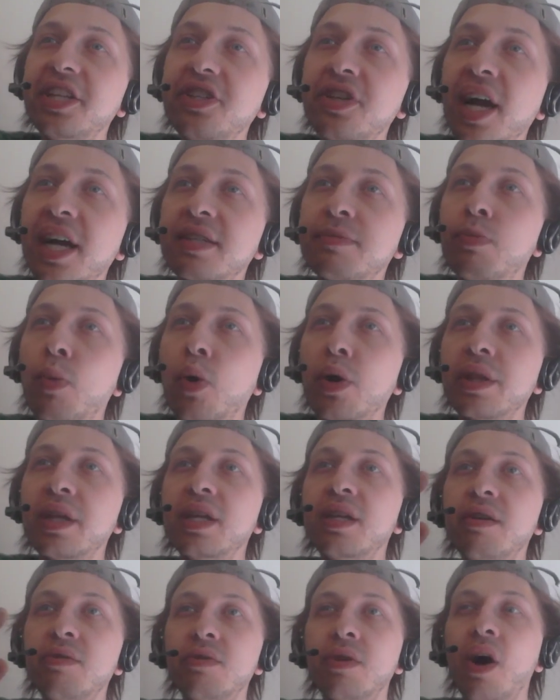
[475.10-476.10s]
you guys more
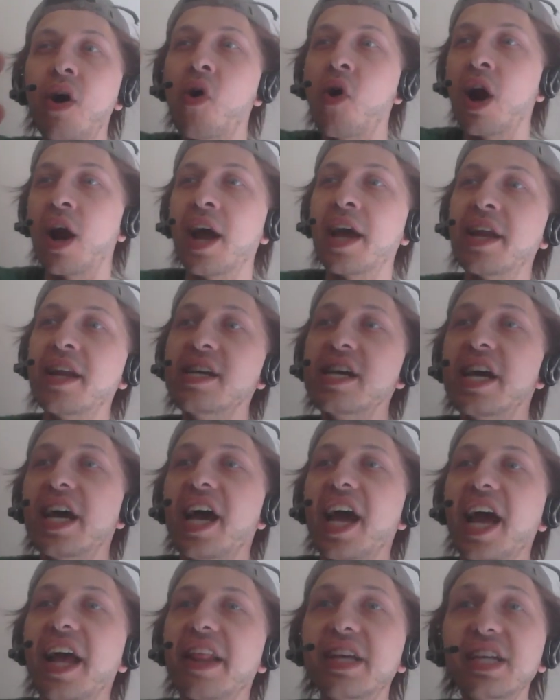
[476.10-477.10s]
than you know, all right?
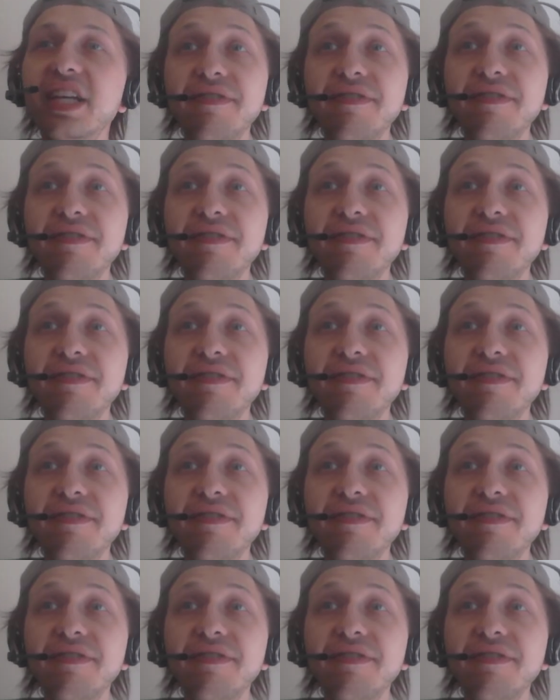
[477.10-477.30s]
This